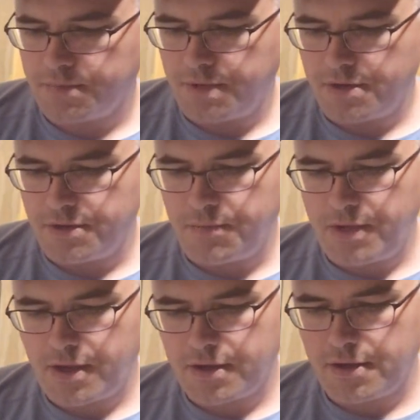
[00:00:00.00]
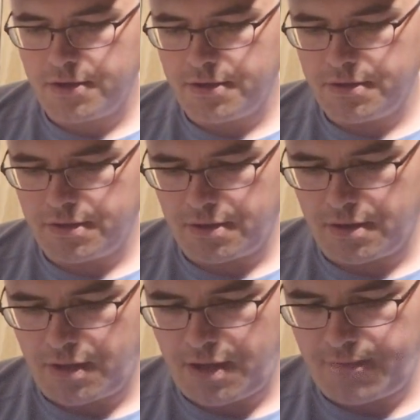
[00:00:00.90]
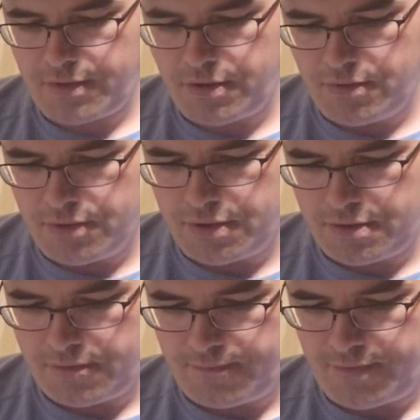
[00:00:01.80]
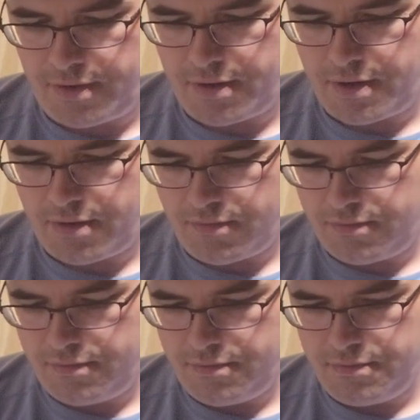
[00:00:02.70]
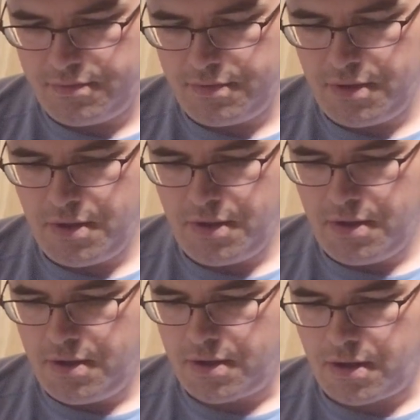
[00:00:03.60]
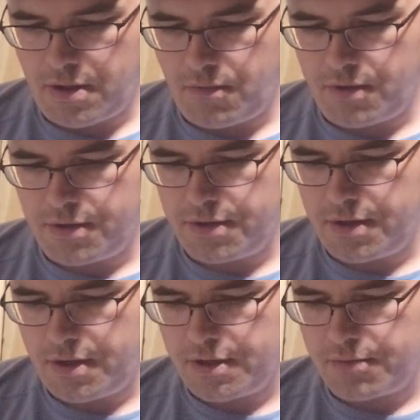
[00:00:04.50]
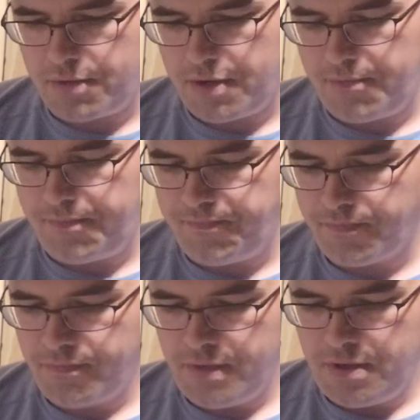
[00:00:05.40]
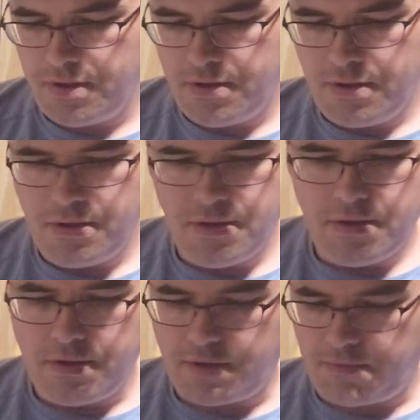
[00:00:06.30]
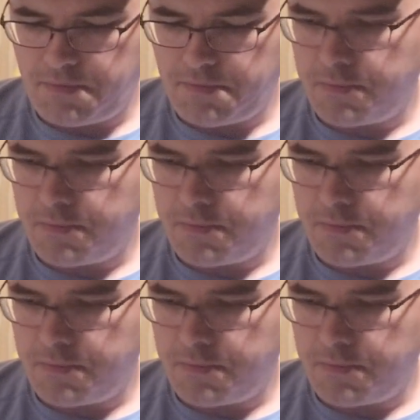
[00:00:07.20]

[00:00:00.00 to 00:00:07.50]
come out of the package, so I'll have to use it and figure out all of what it does, but I remember